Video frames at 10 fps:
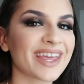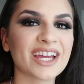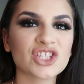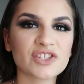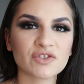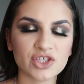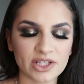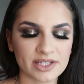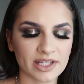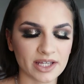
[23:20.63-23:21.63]
And just for
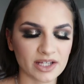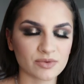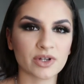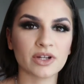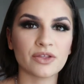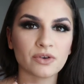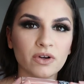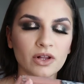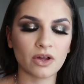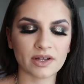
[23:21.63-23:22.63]
shits and gigs, we're gonna throw
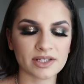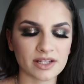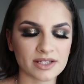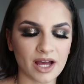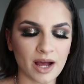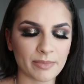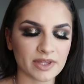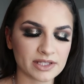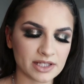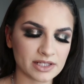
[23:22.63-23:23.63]
a gloss on top.
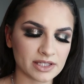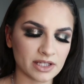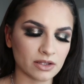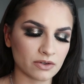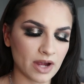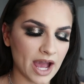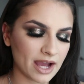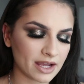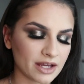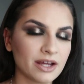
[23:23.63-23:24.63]
This is the
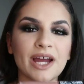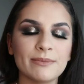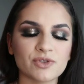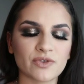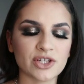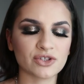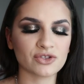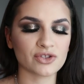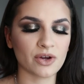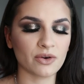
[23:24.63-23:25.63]
Lorac times
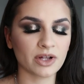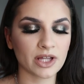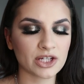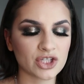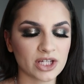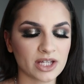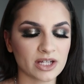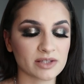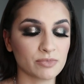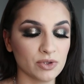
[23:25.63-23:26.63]
Rachel Zoe collection.
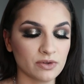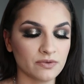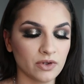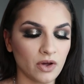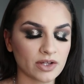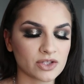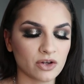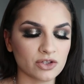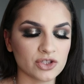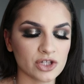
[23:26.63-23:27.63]
It's beautiful, it's
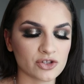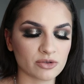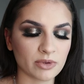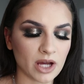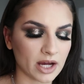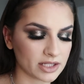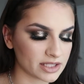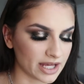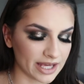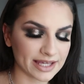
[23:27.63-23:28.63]
called Ginger
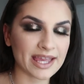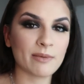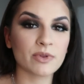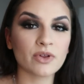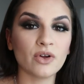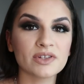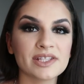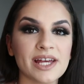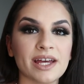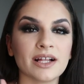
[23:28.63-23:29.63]
Blonde. It came with a whole
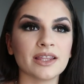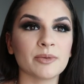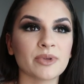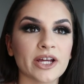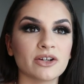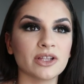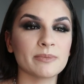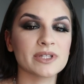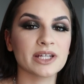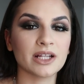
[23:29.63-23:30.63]
set, a lip liner, a
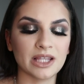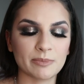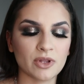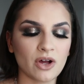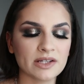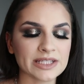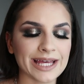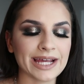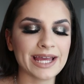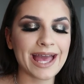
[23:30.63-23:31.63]
lipstick, and a lip gloss,
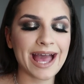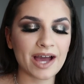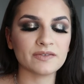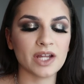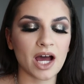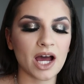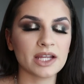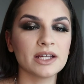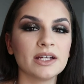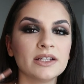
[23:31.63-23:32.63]
and I have
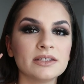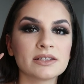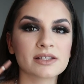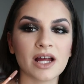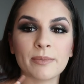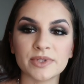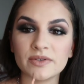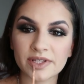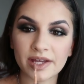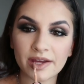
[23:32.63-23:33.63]
not stopped
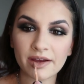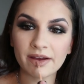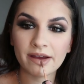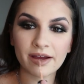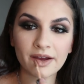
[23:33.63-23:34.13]
using it.